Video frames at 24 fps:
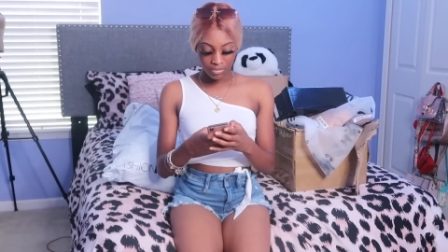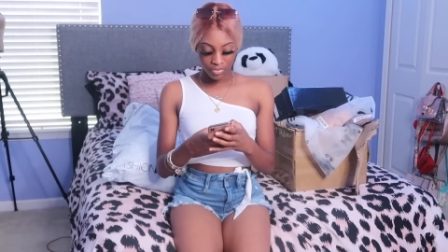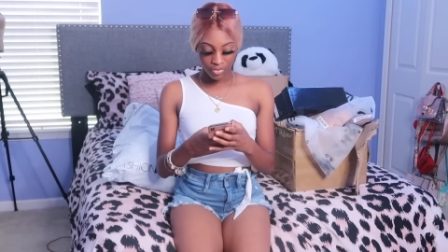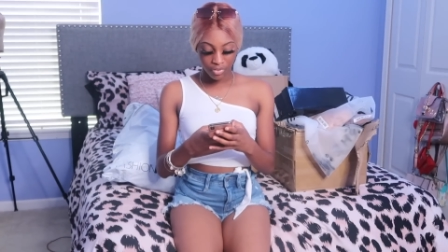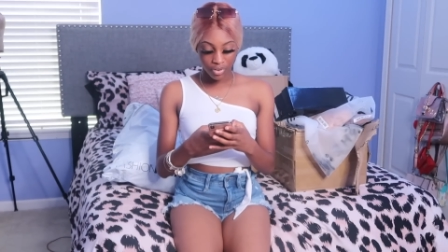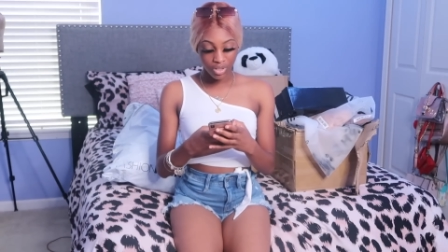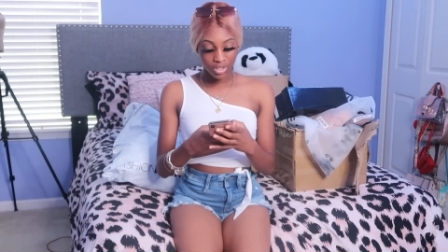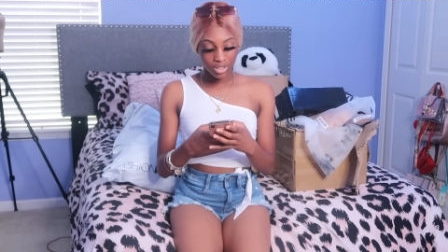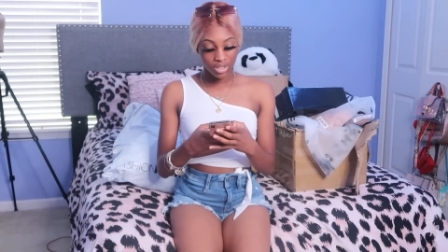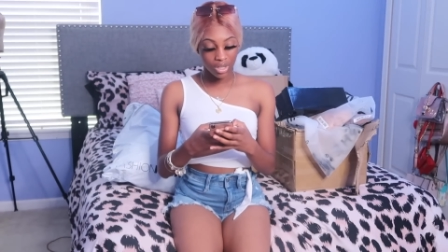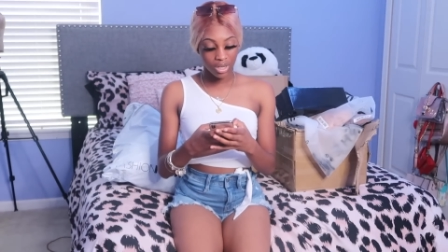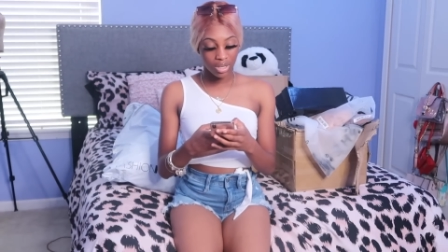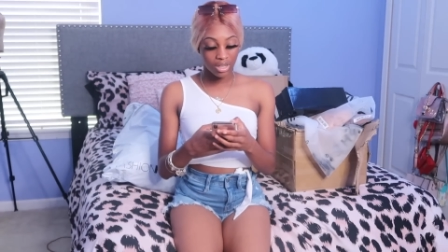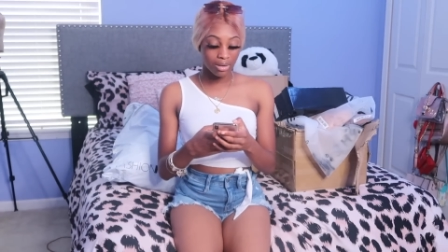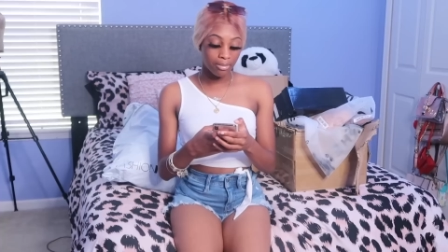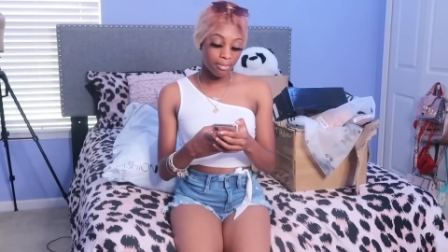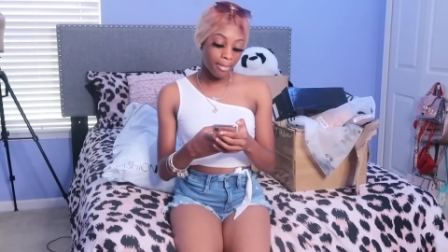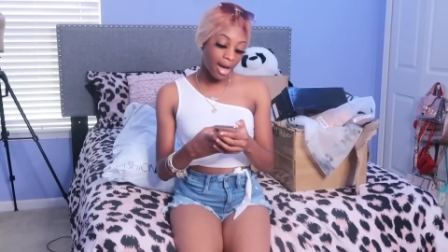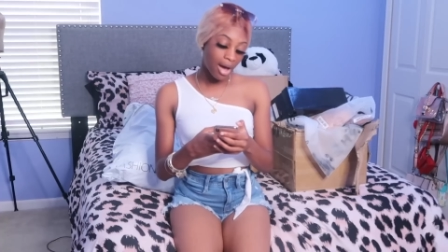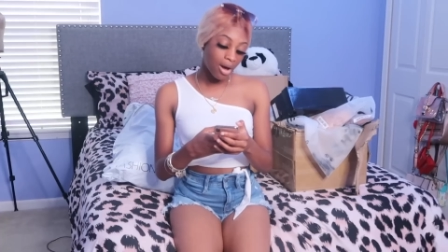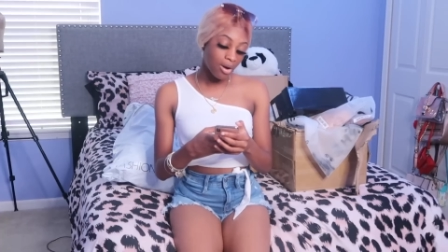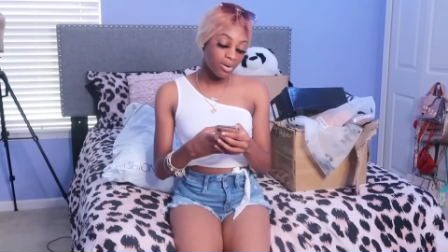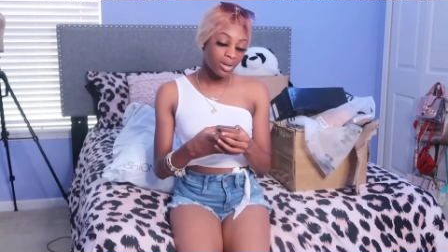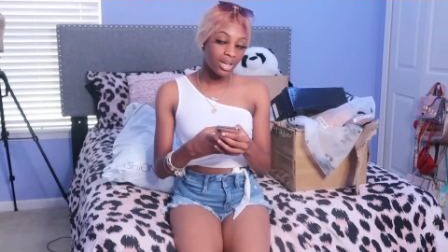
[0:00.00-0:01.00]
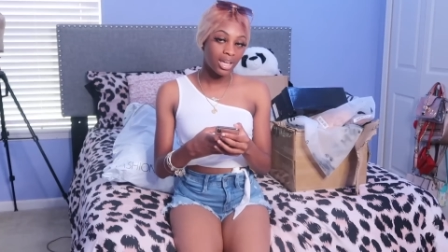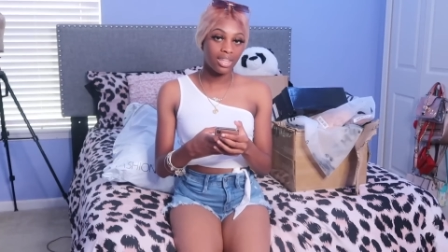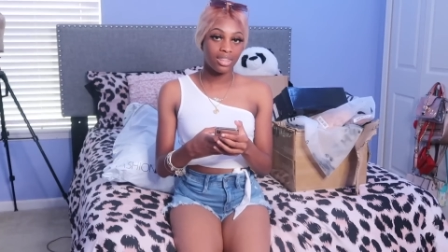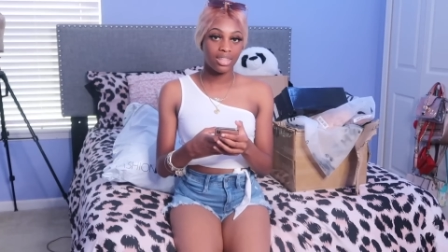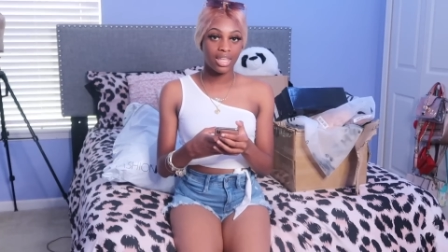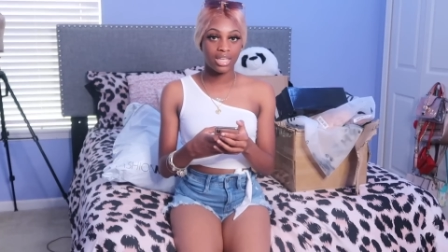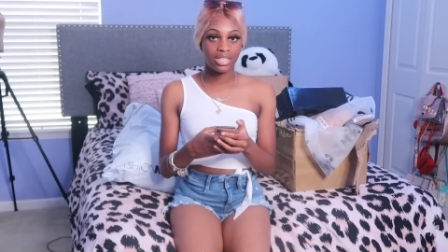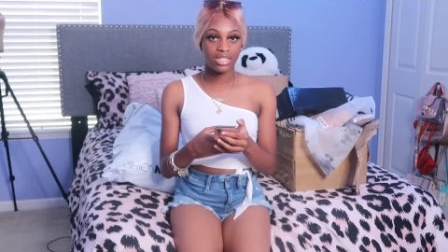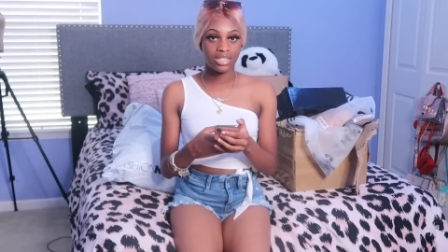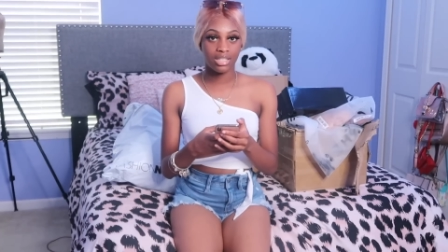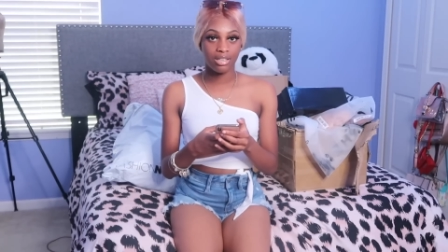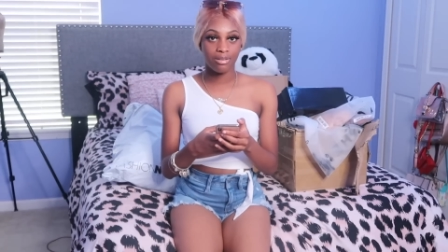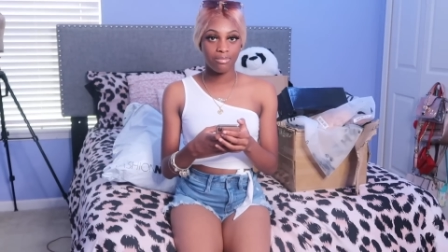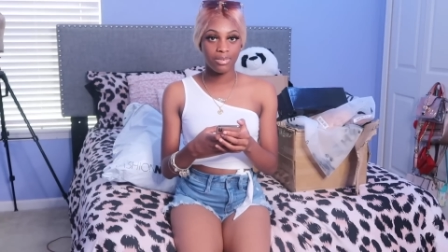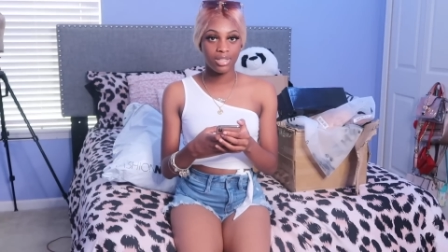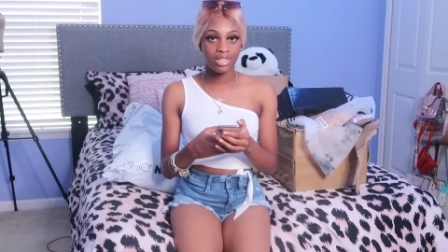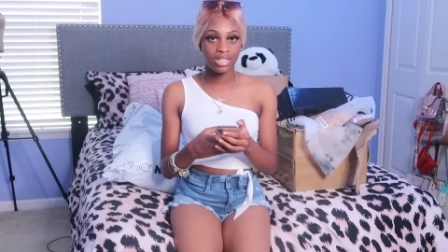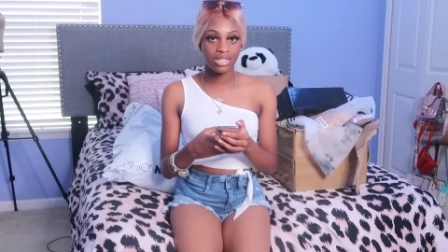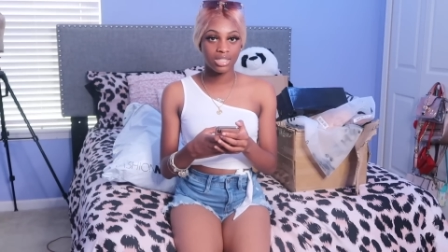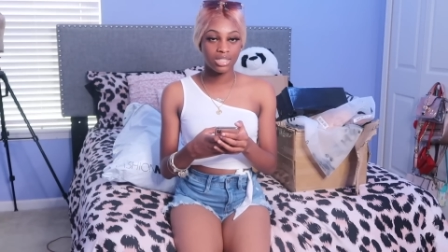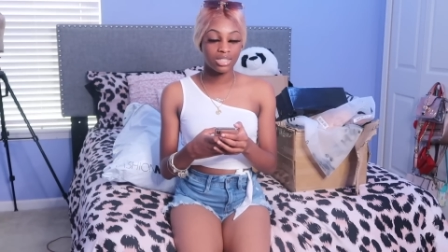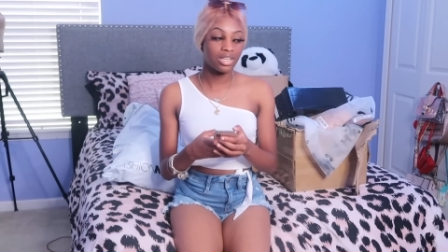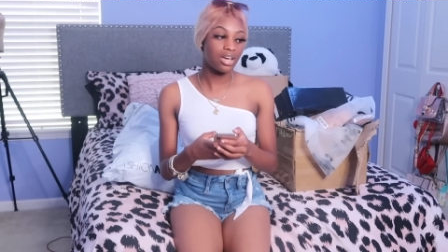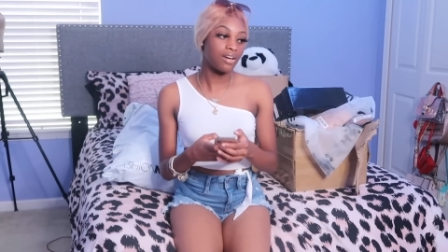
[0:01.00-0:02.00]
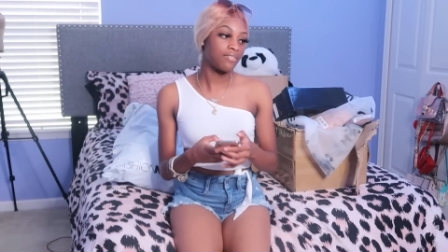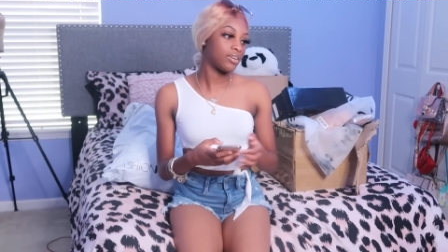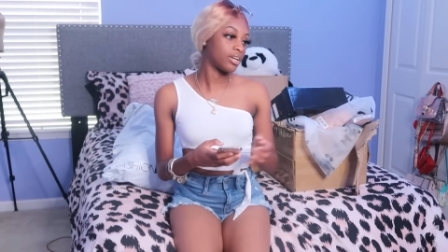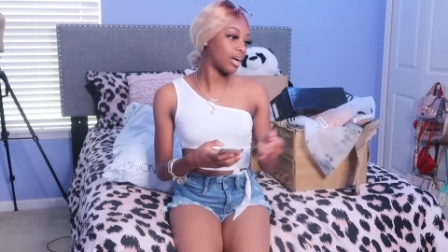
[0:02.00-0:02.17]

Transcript: for a certain amount, and they sent me this stuff,